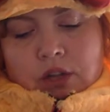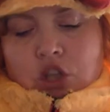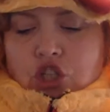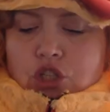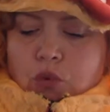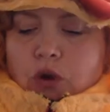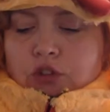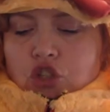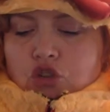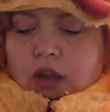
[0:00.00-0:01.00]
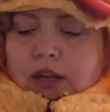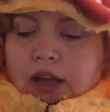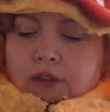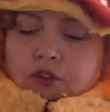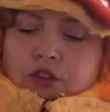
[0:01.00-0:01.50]
She swallowed the straw to
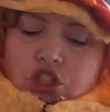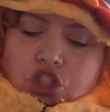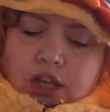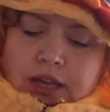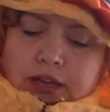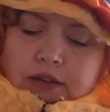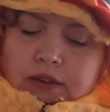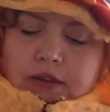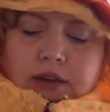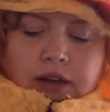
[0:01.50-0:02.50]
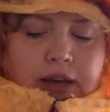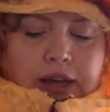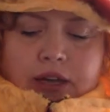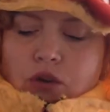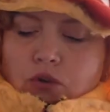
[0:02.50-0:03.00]
cover the chick.
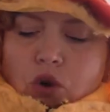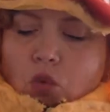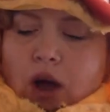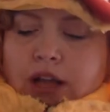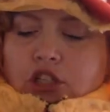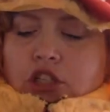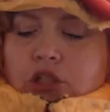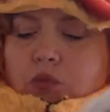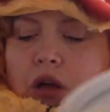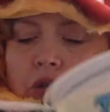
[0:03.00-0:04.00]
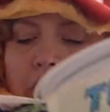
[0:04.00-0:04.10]
I don't know why she swallowed